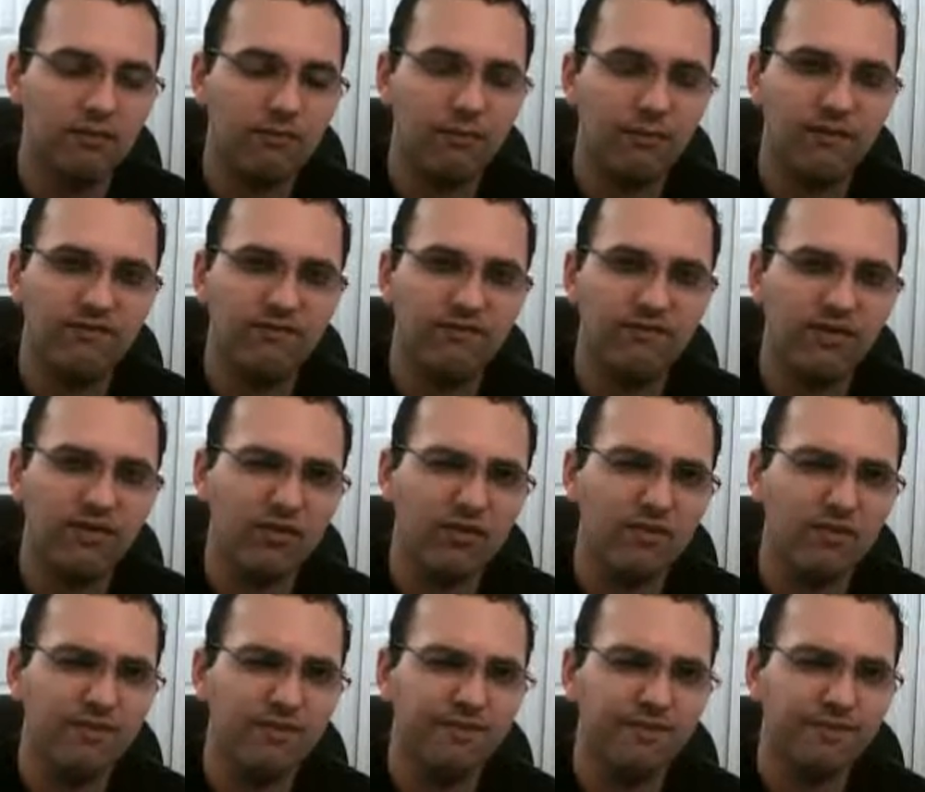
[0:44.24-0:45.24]
point of
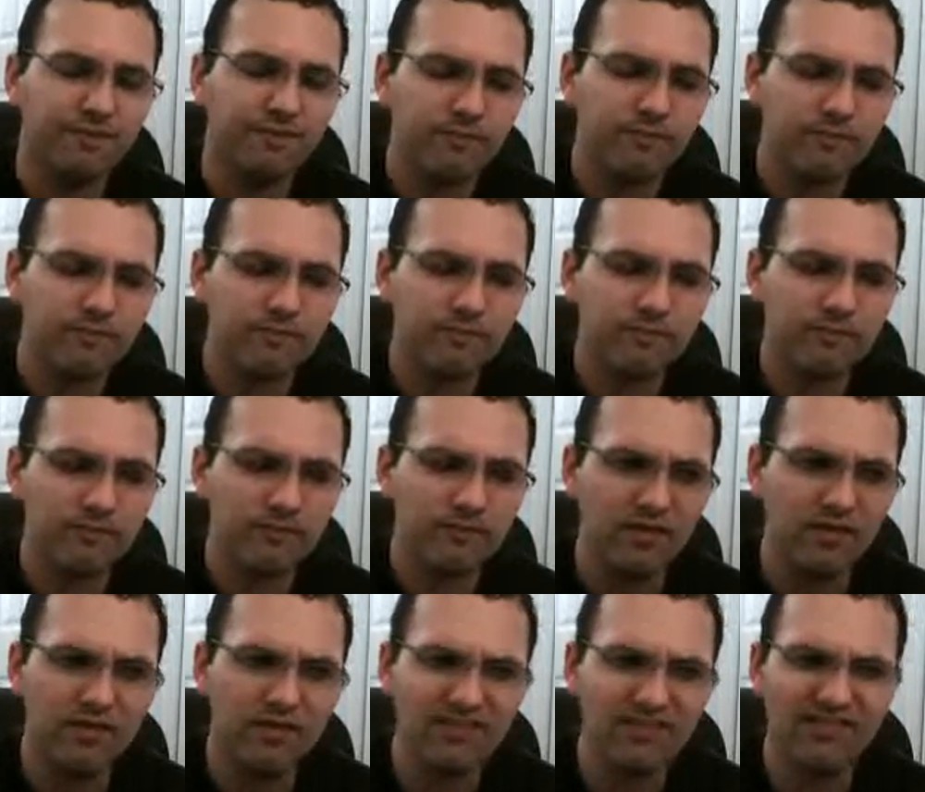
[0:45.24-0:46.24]
view.
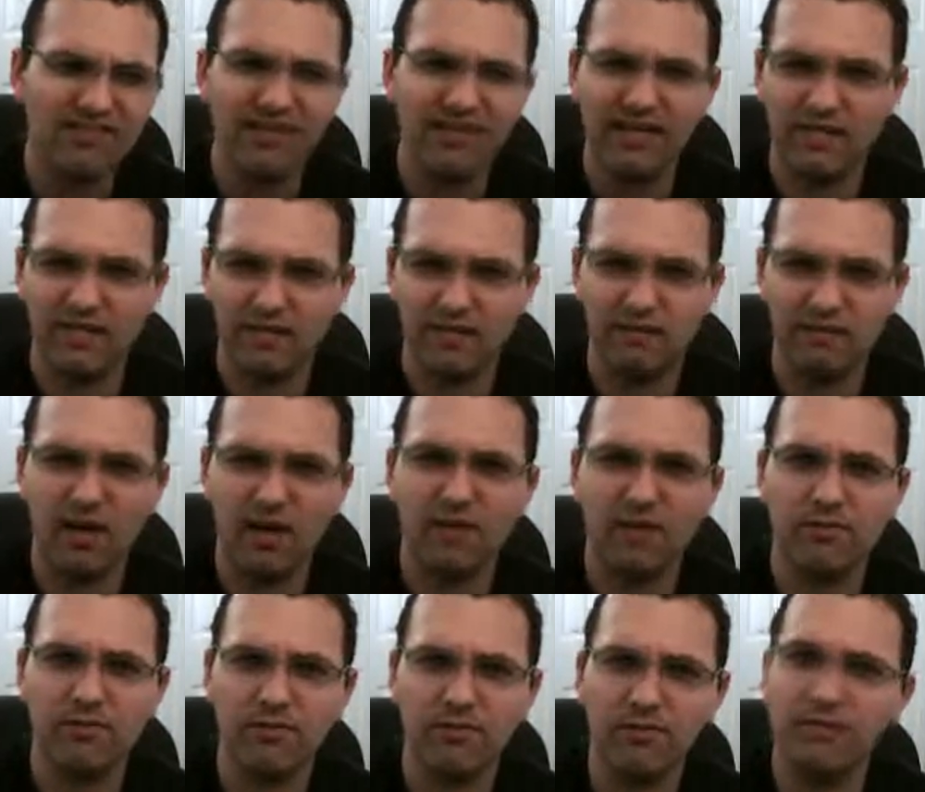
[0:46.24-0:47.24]
Still has its
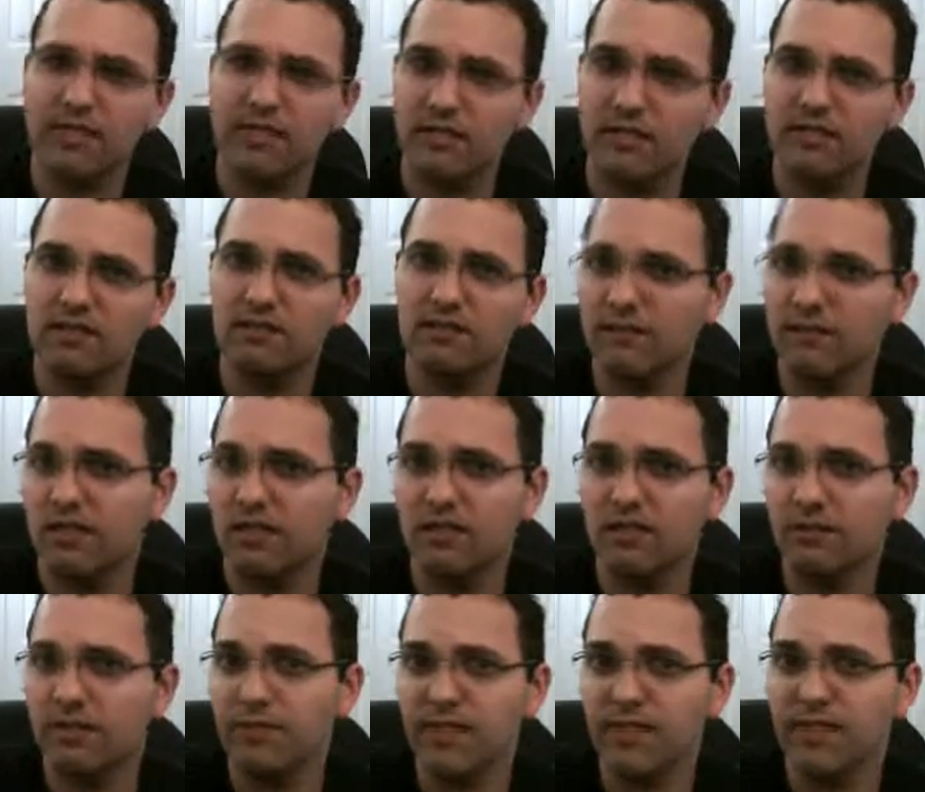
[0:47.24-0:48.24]
problems, but it would be a
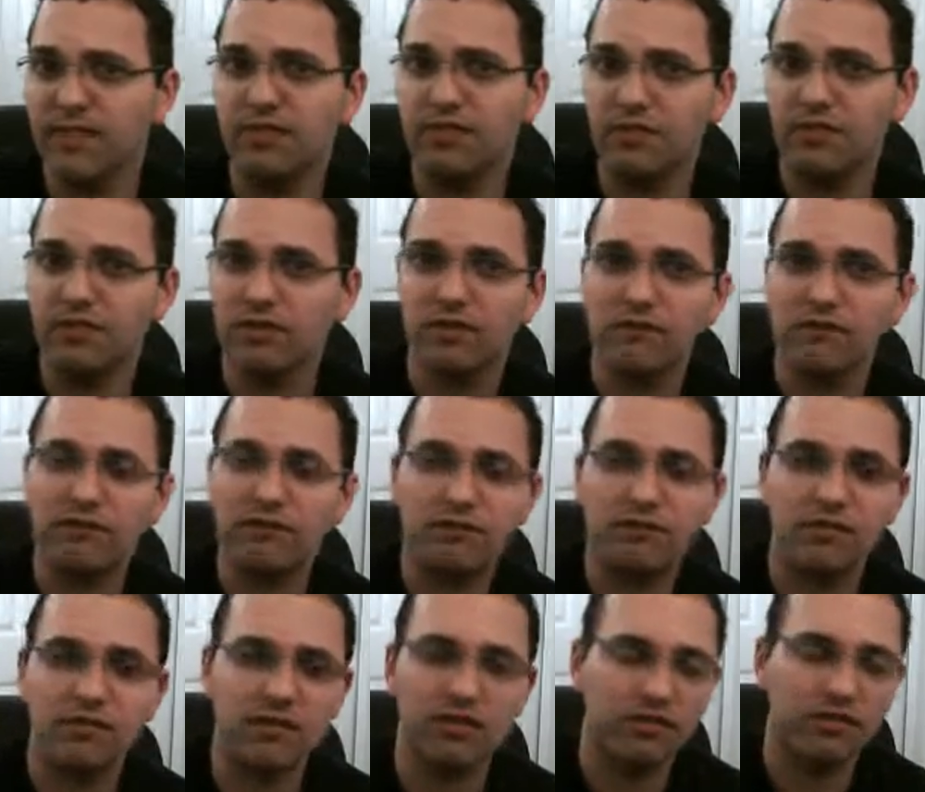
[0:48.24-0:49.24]
little bit easier,
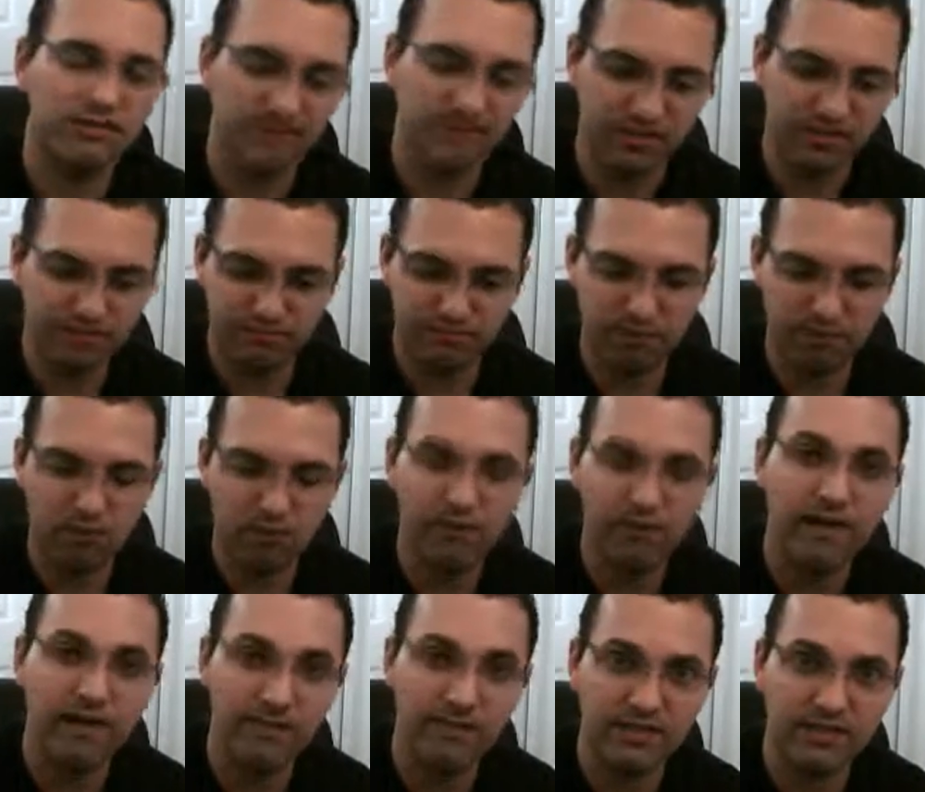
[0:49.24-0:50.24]
if it's
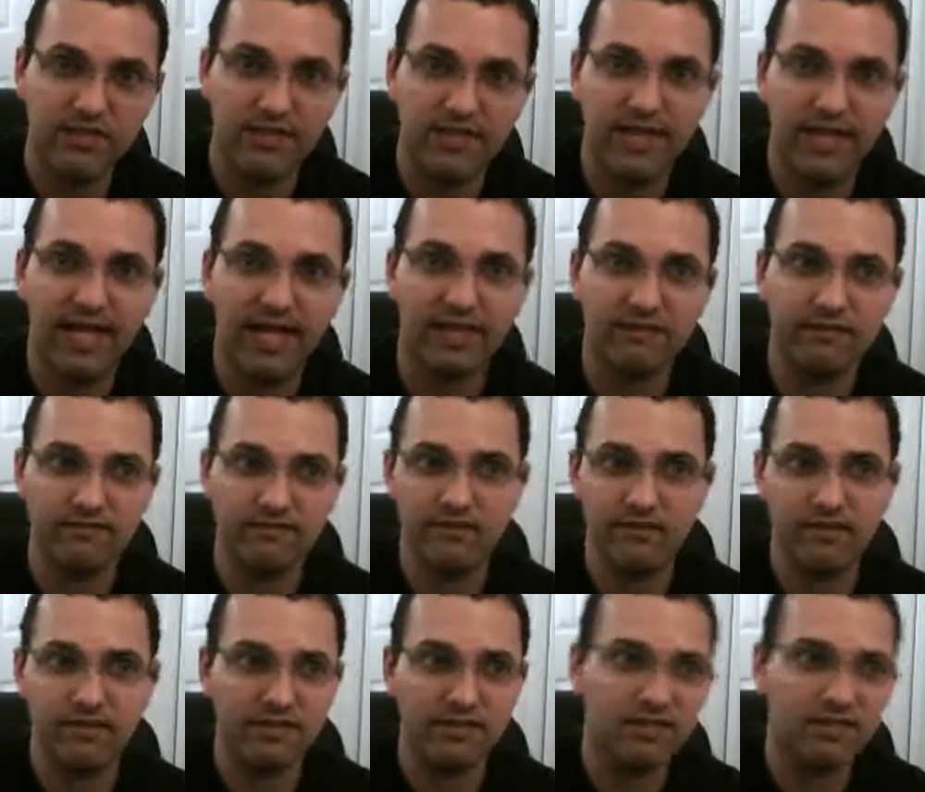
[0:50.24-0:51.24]
programmed into the ant,
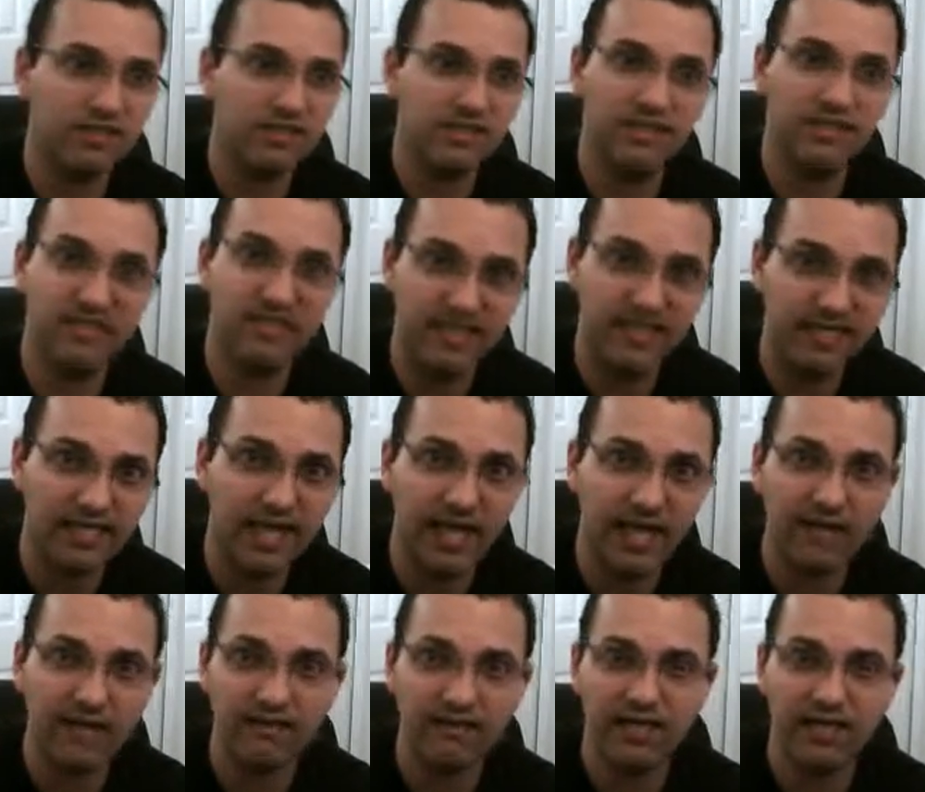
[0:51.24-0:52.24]
into the
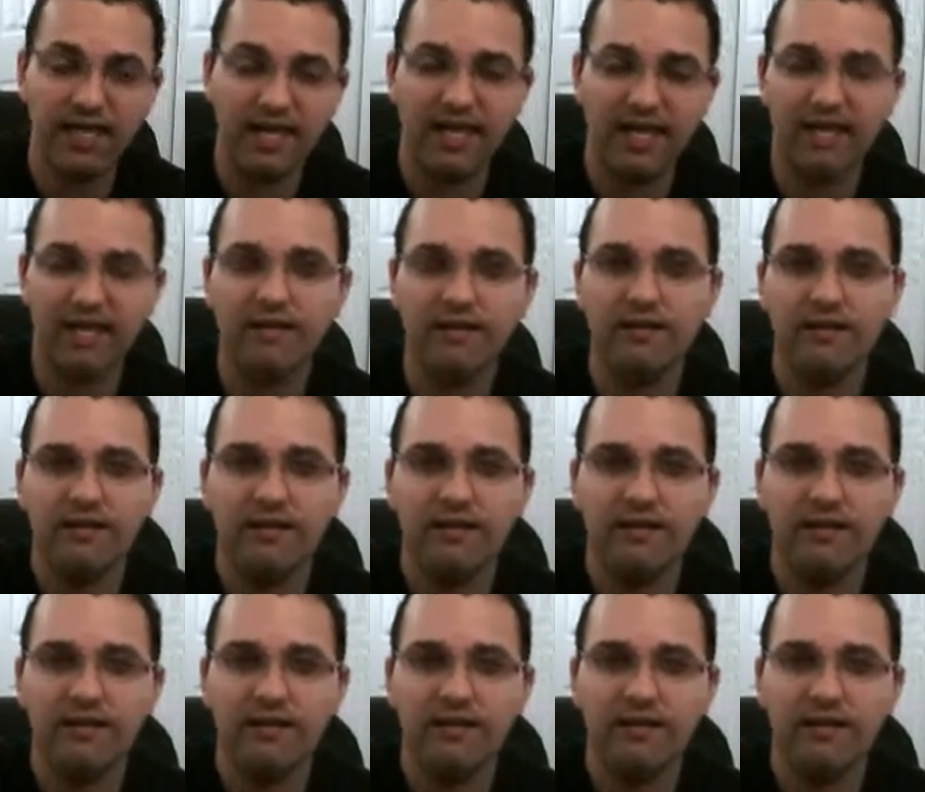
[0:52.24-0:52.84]
DNA of the ant.